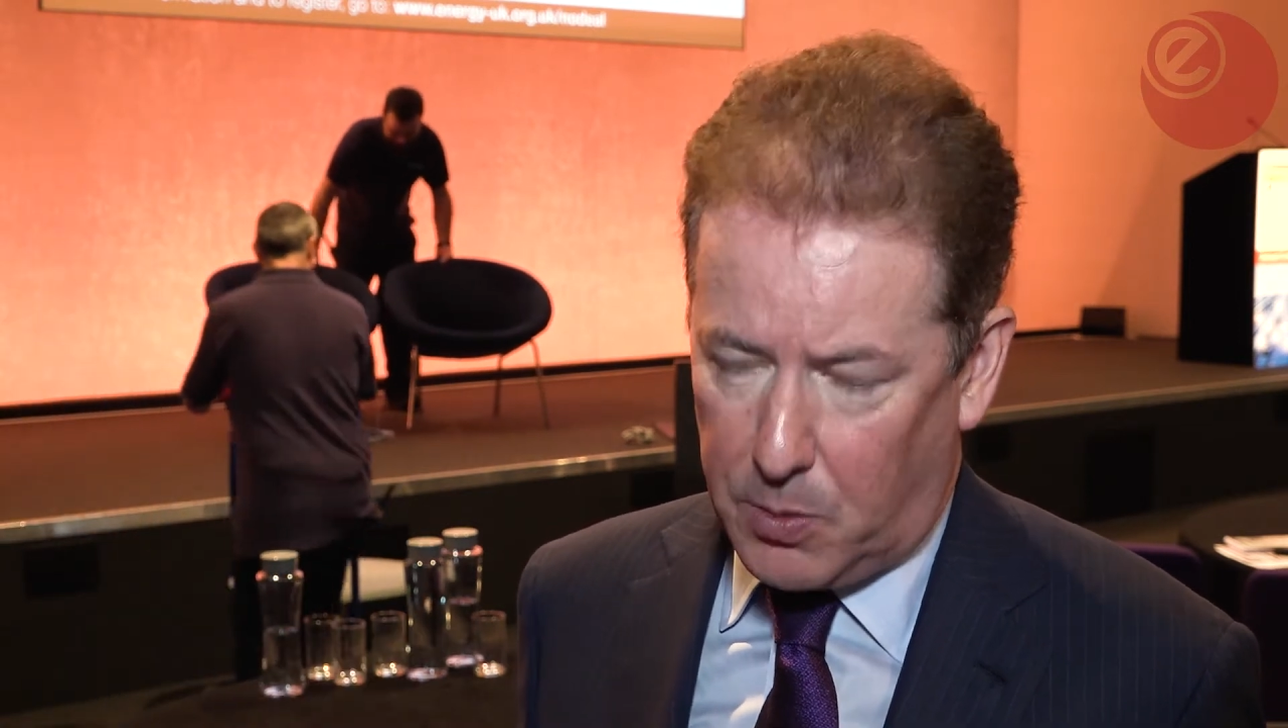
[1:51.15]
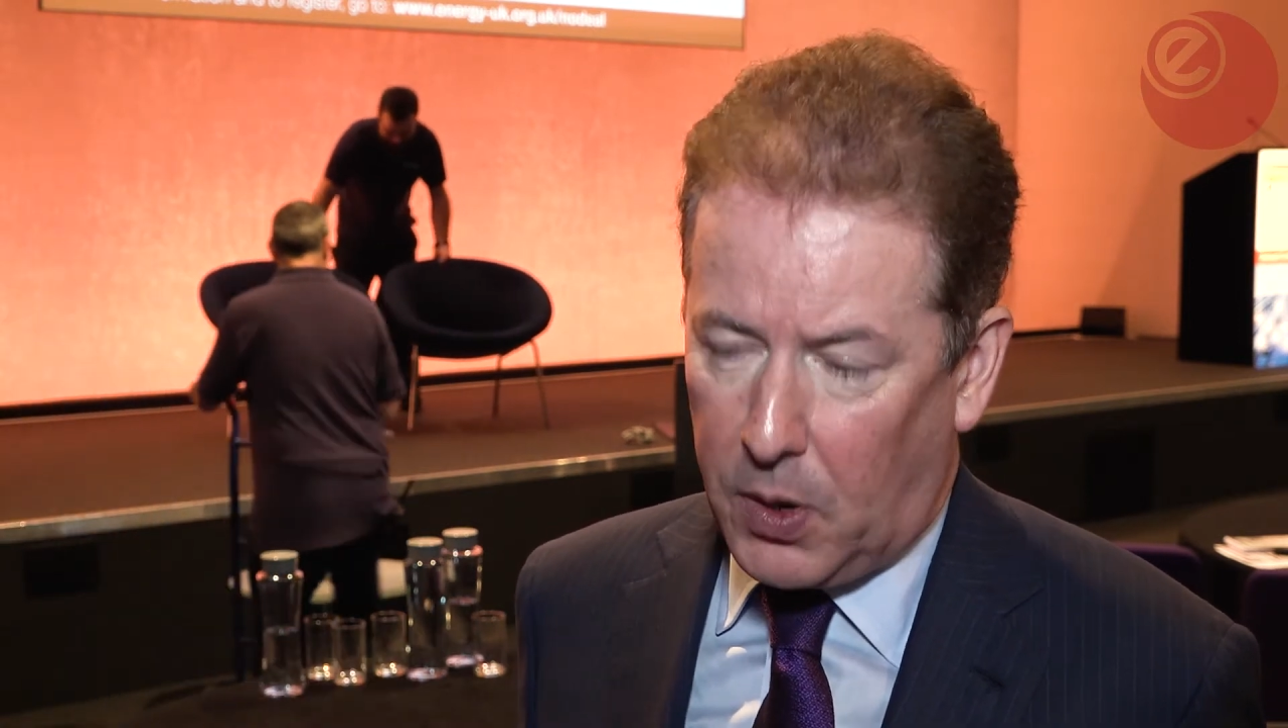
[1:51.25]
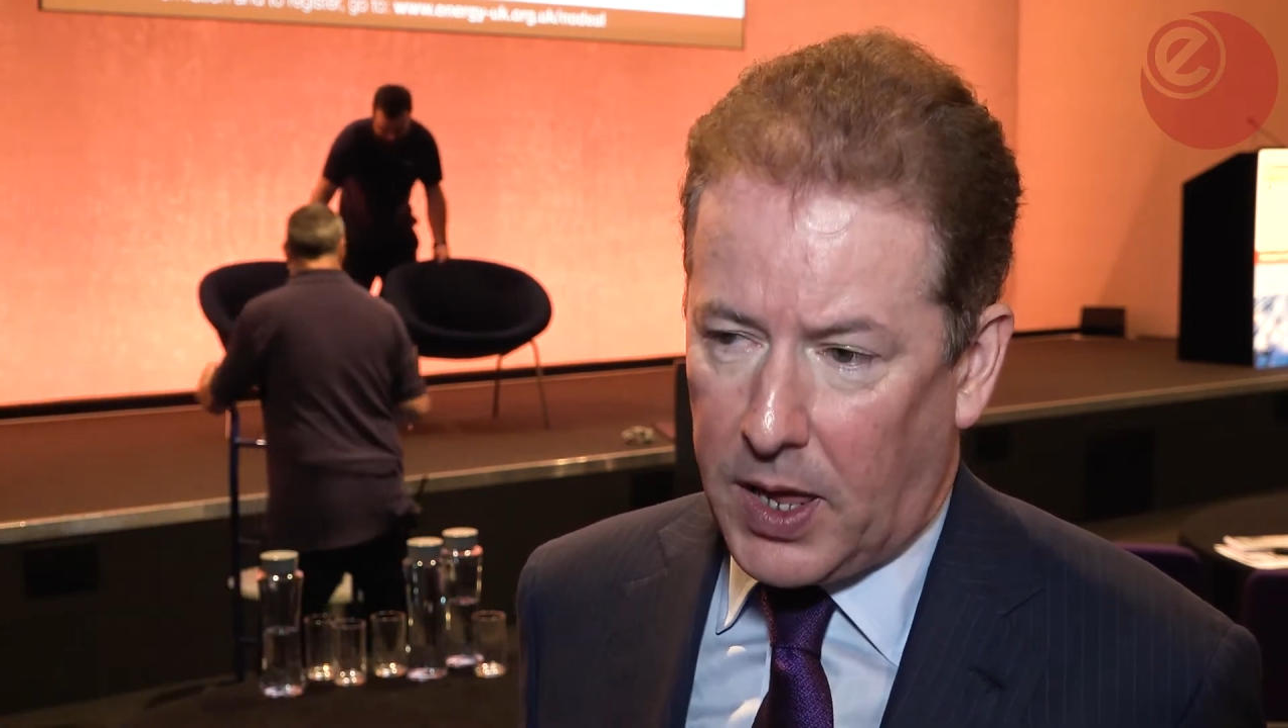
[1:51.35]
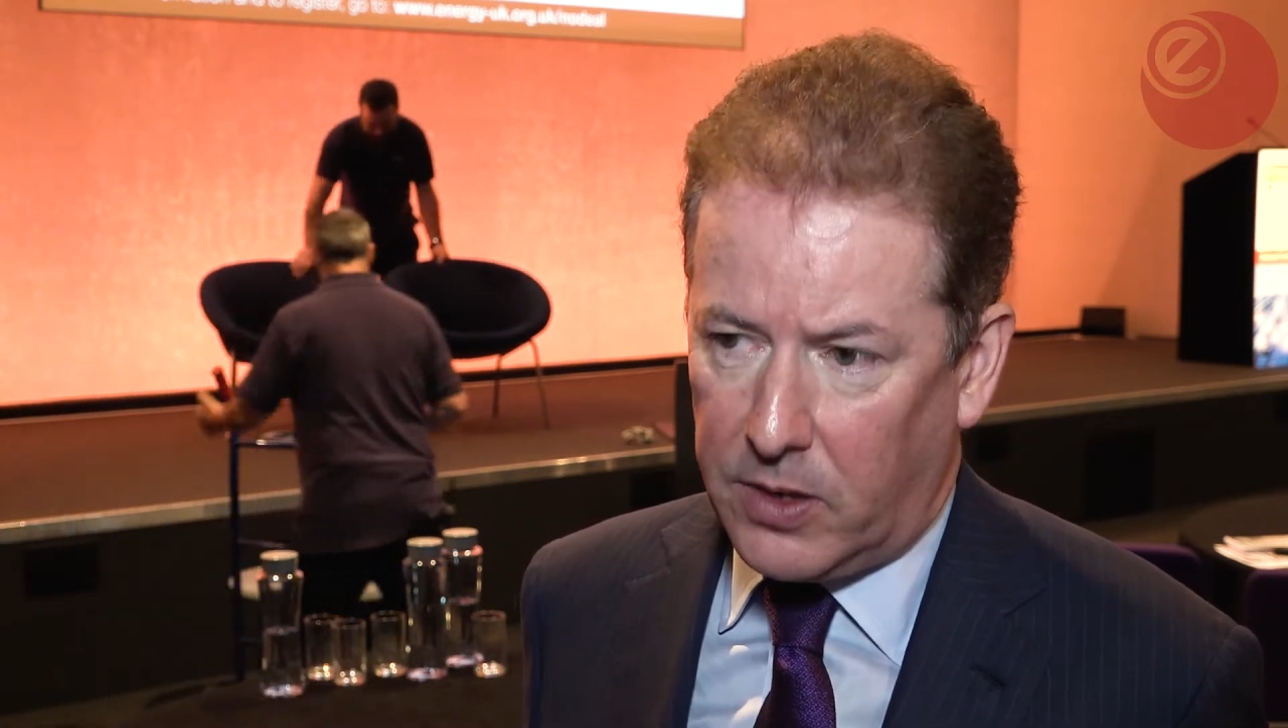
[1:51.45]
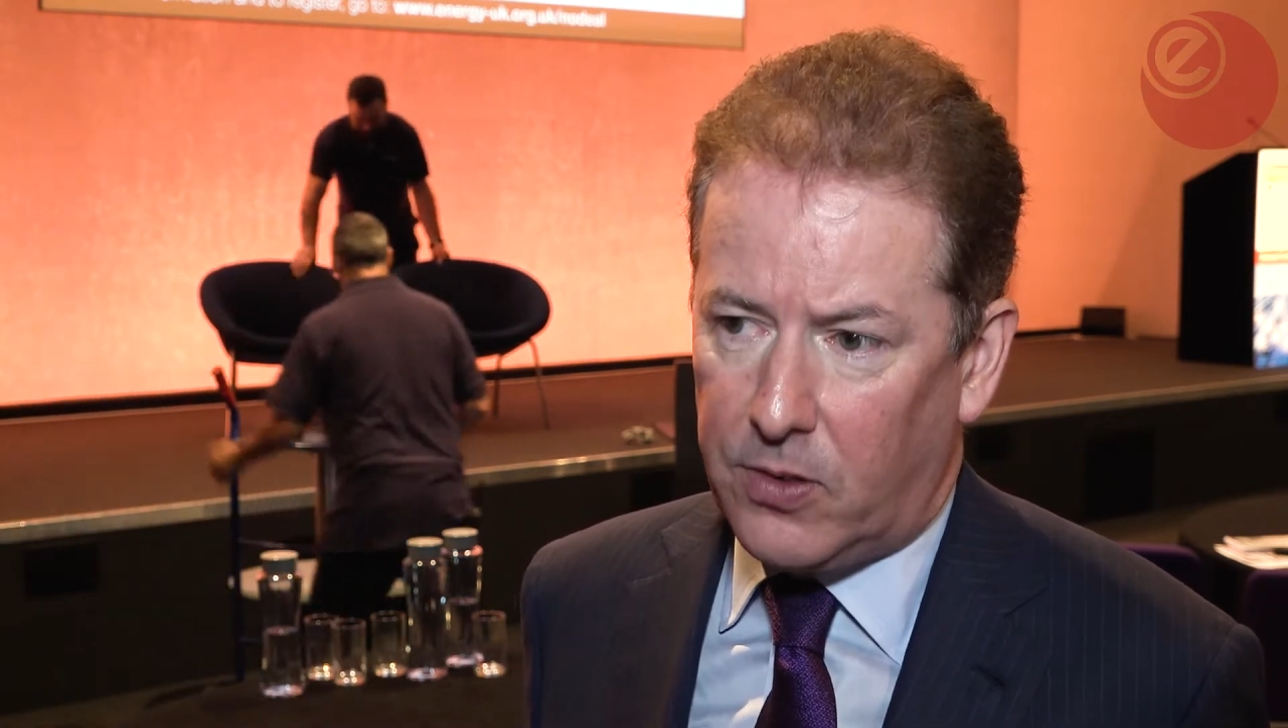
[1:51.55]

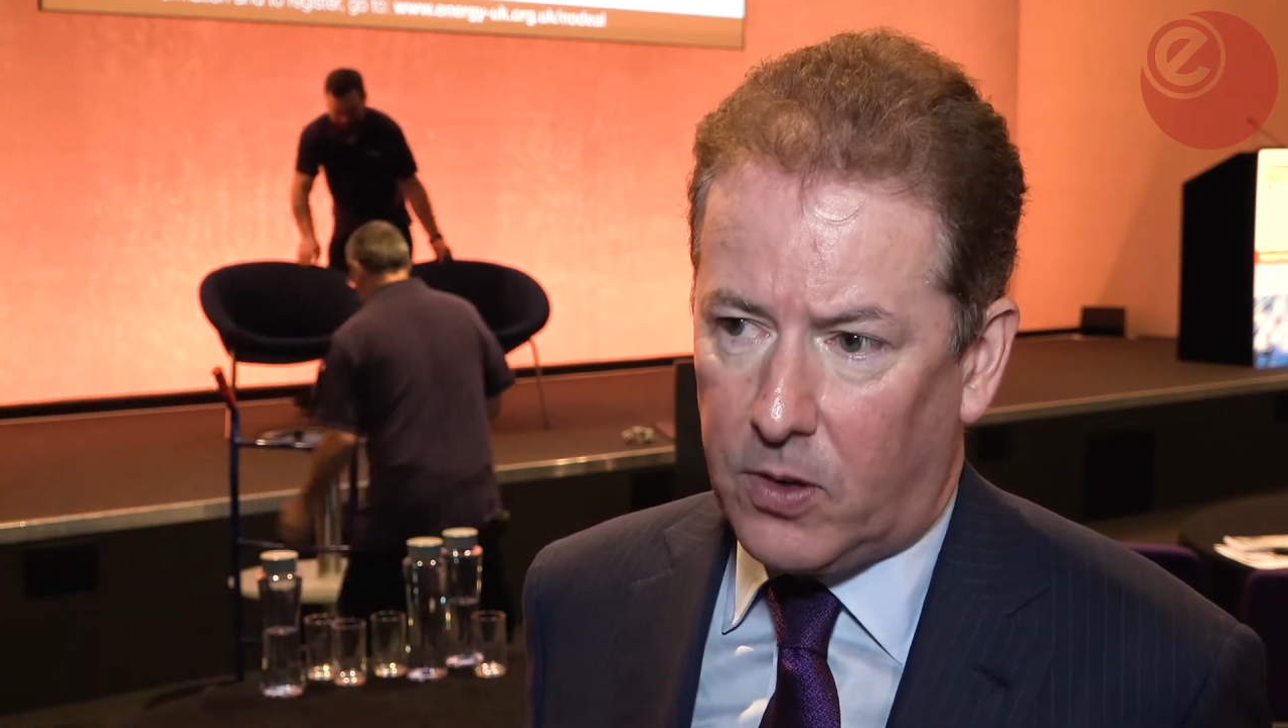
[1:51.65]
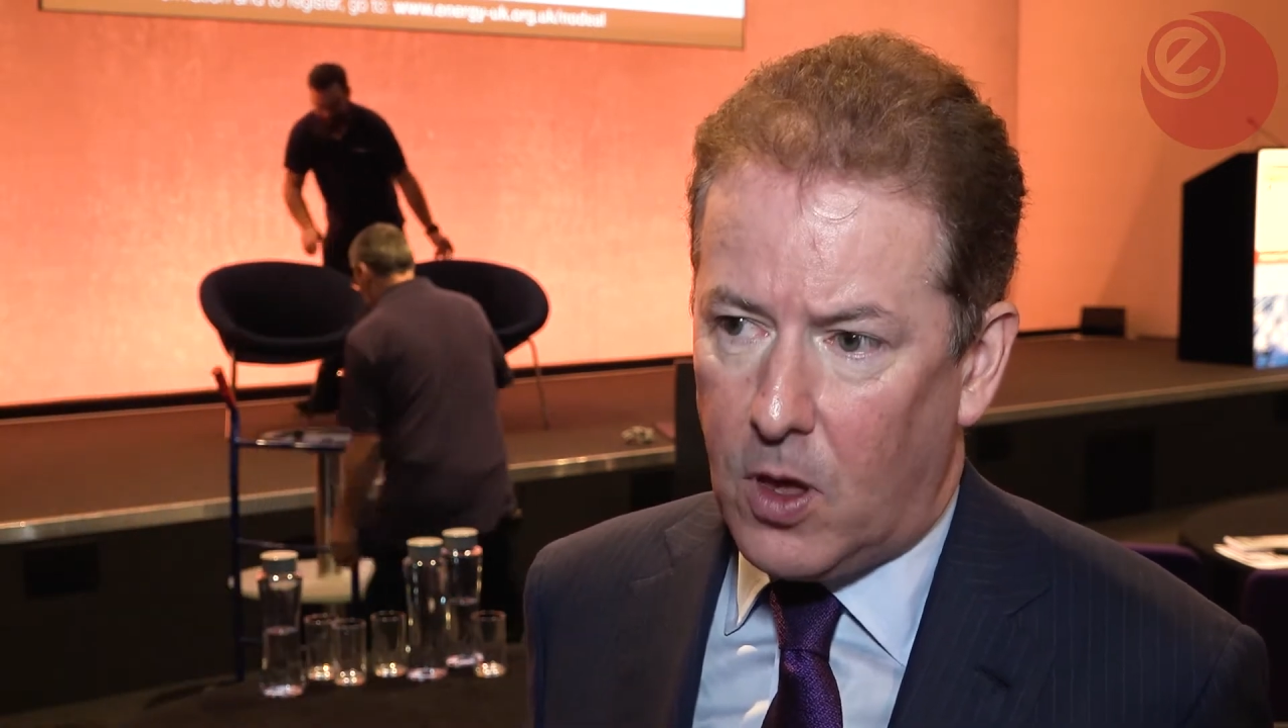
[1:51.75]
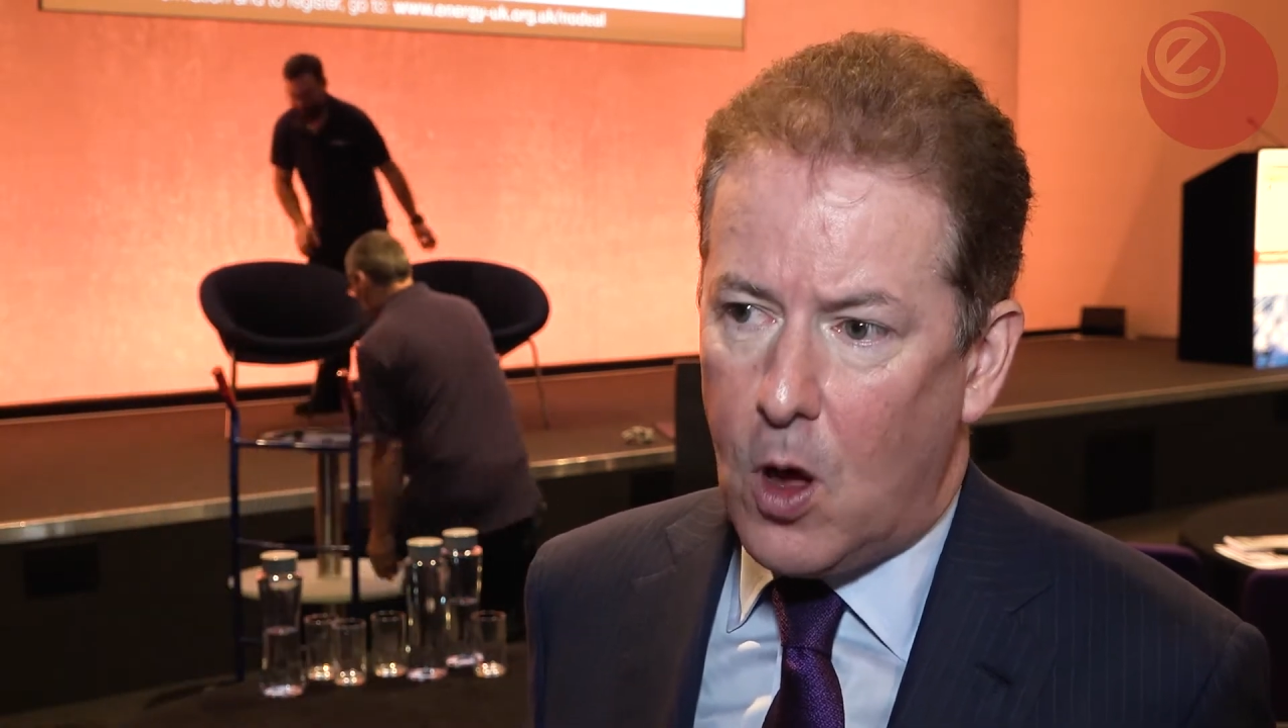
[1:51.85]
place